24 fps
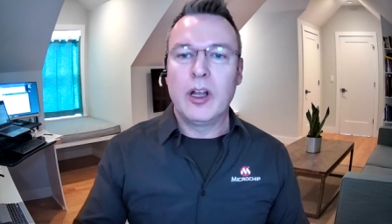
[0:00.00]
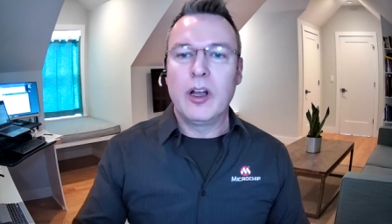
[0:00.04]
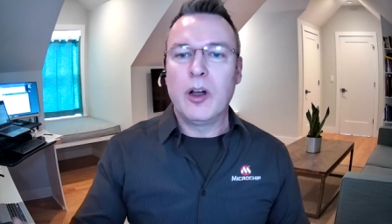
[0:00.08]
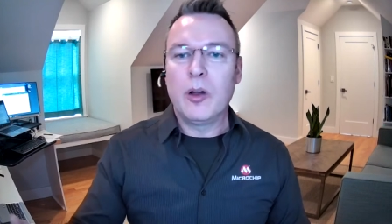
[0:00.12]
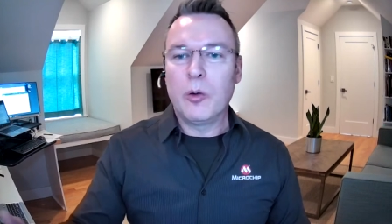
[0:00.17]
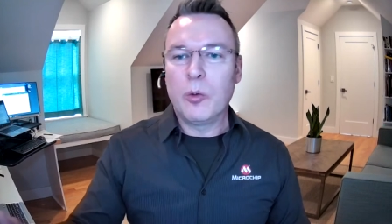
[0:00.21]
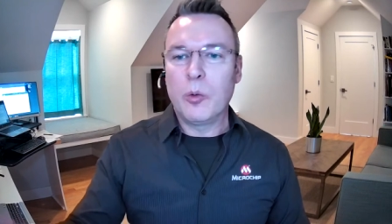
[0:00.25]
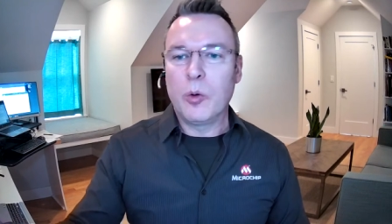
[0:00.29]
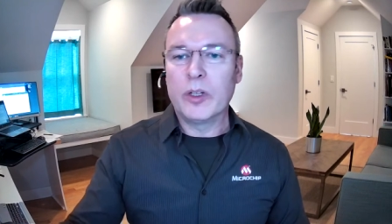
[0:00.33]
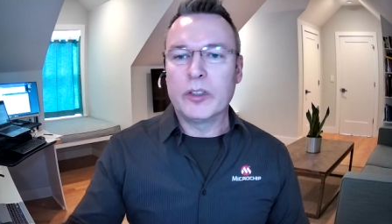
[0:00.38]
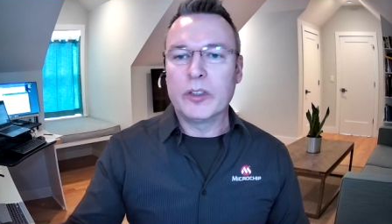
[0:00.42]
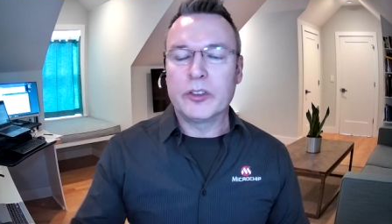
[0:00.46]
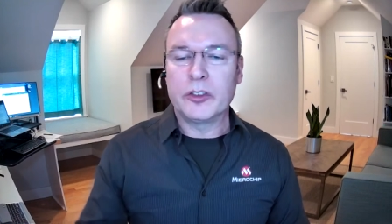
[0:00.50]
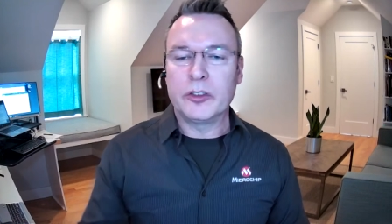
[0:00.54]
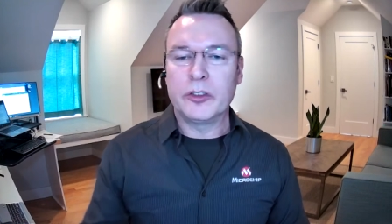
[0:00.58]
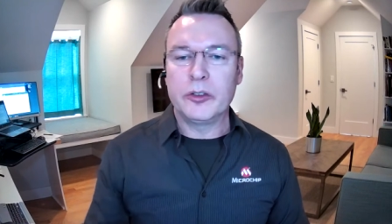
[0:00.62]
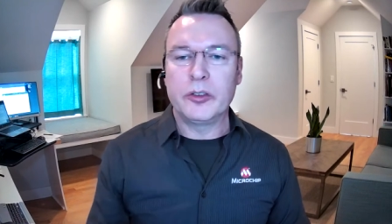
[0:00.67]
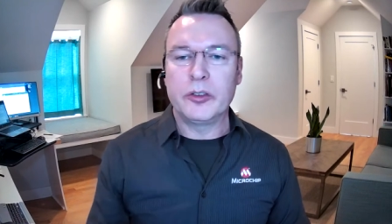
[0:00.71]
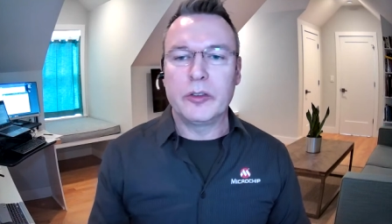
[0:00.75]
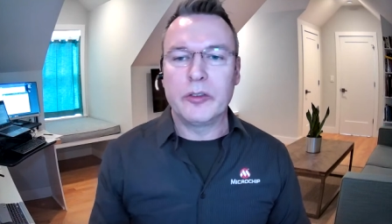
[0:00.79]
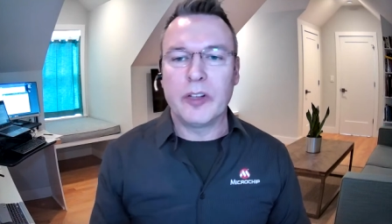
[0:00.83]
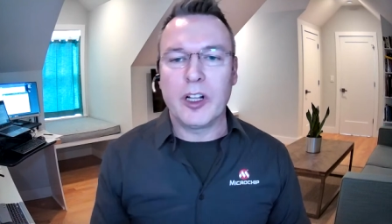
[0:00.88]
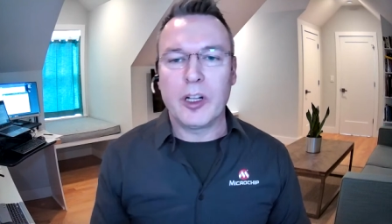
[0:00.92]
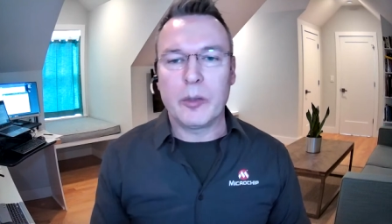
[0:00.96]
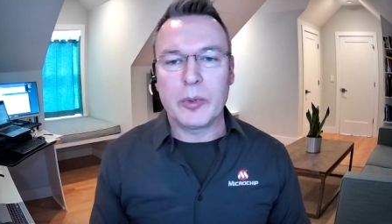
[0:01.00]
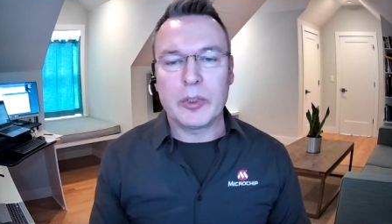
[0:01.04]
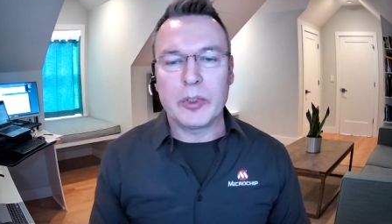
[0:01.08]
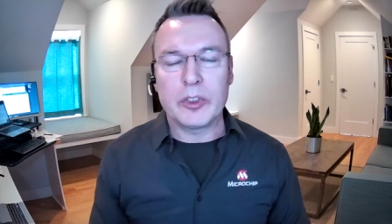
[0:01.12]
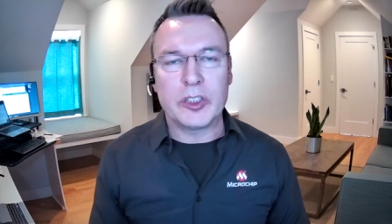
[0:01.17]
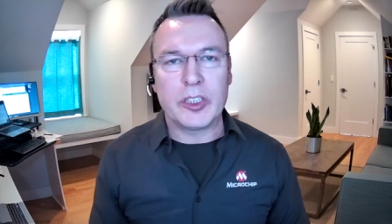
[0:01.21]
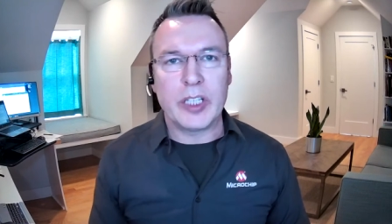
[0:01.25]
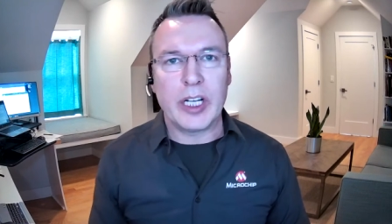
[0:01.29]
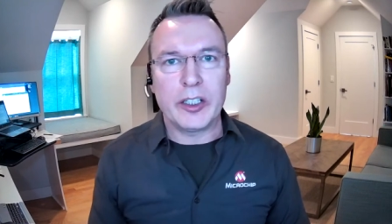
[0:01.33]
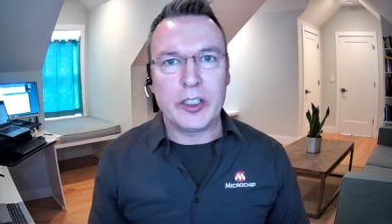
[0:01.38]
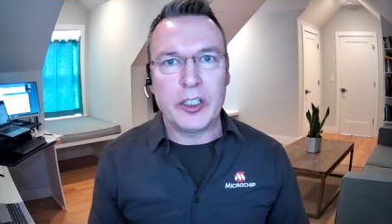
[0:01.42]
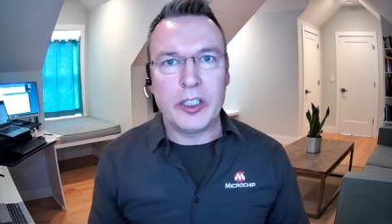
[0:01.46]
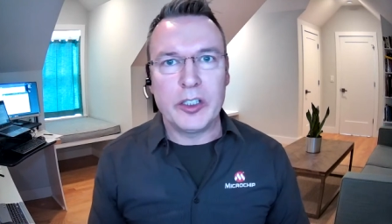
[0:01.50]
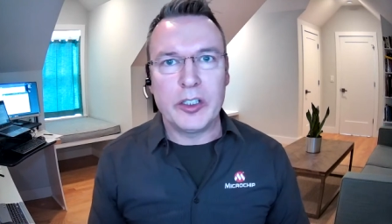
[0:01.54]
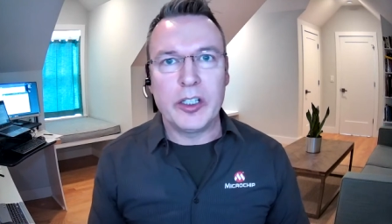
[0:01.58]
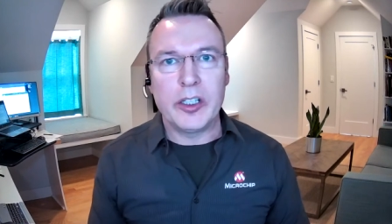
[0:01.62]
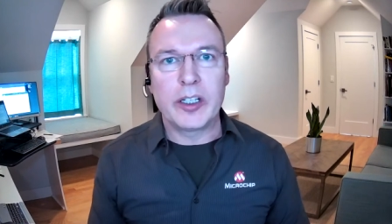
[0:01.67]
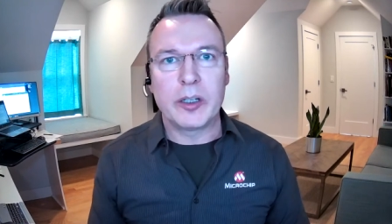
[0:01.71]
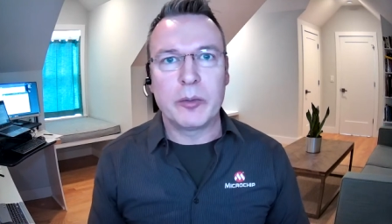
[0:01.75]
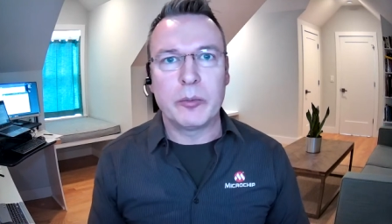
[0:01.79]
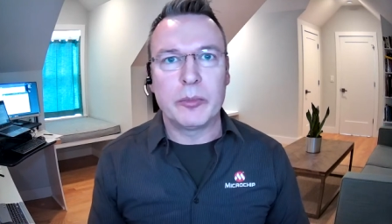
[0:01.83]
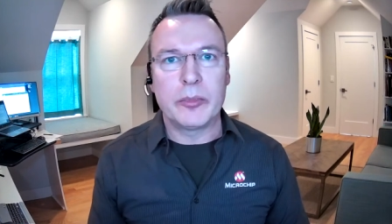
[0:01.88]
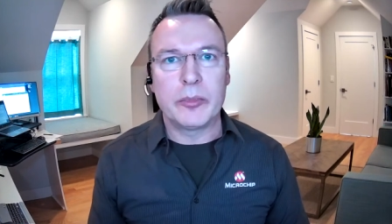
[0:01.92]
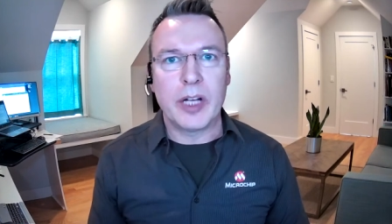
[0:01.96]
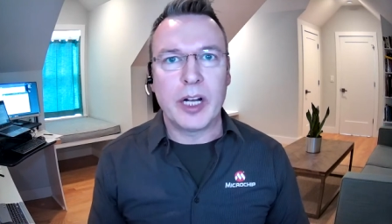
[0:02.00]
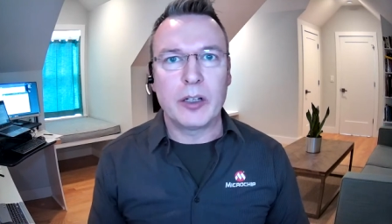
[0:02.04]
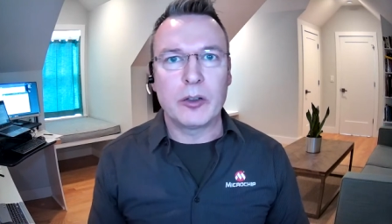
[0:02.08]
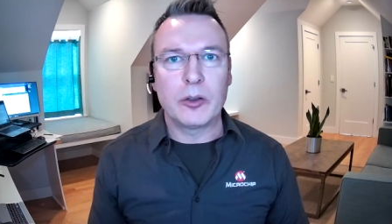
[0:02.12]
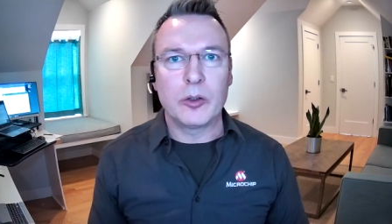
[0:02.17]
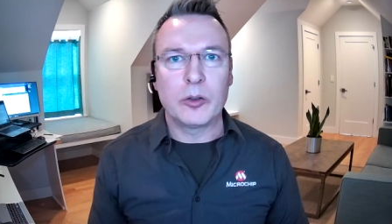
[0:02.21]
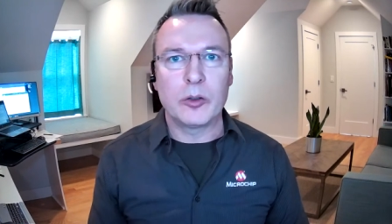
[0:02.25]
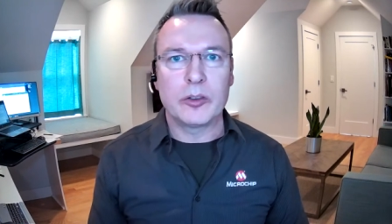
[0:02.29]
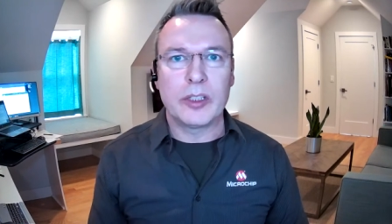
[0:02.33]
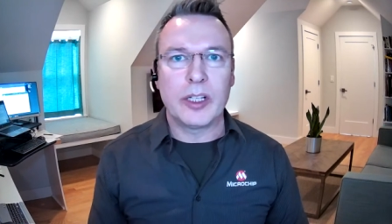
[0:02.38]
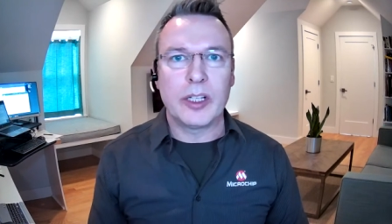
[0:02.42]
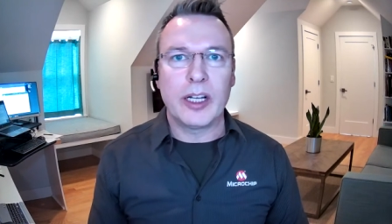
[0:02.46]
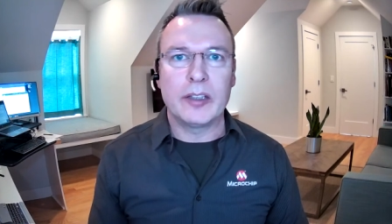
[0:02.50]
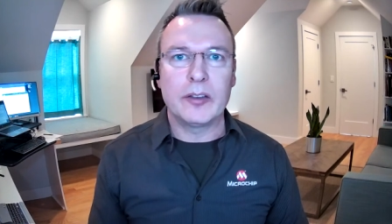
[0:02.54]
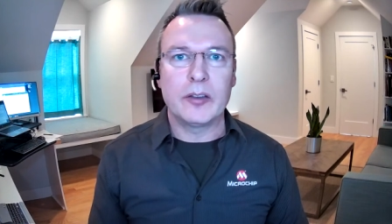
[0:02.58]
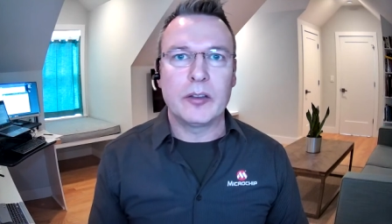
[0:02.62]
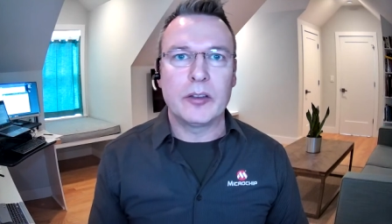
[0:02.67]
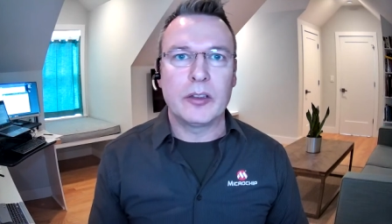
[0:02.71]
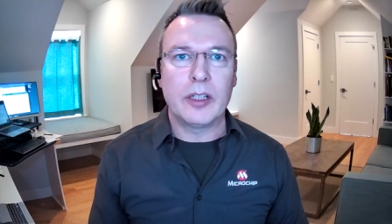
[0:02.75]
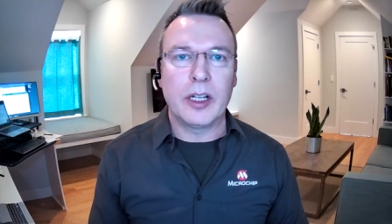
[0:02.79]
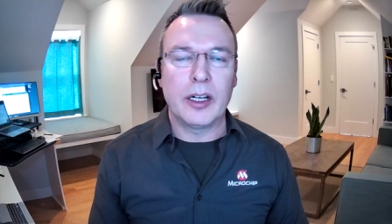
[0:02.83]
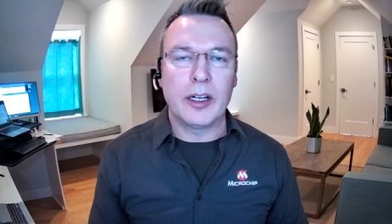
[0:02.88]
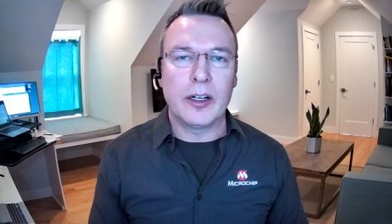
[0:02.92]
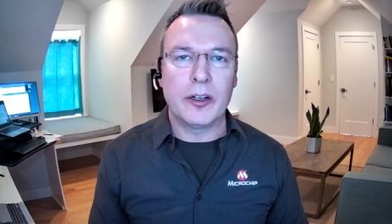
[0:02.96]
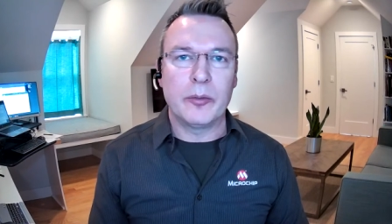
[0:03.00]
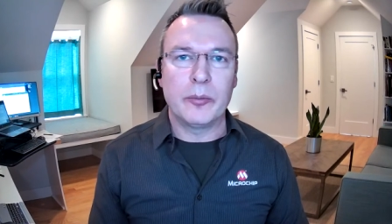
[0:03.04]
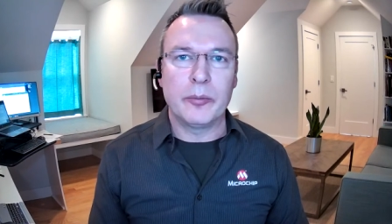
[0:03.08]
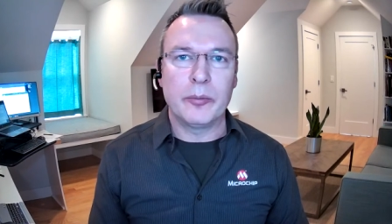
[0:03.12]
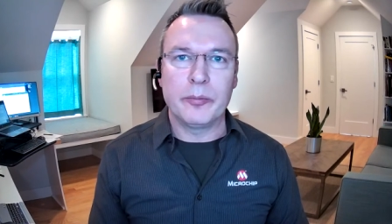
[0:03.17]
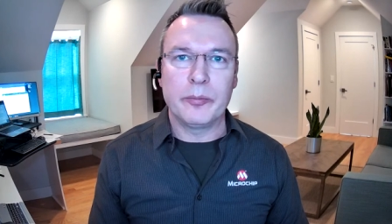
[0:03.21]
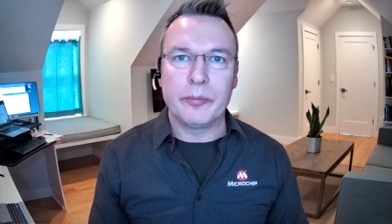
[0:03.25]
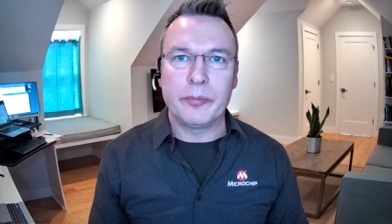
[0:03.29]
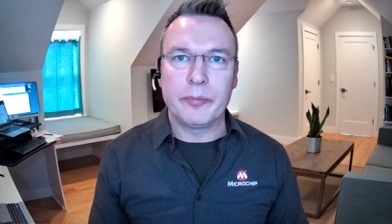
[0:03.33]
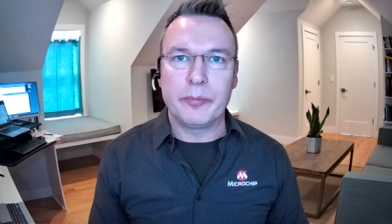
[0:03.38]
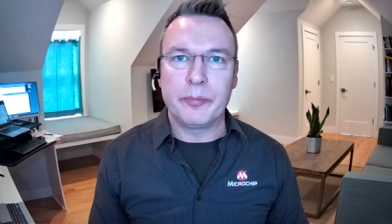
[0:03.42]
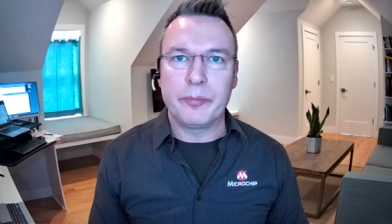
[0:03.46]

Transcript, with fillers: want to do development yet, you, you can download that um,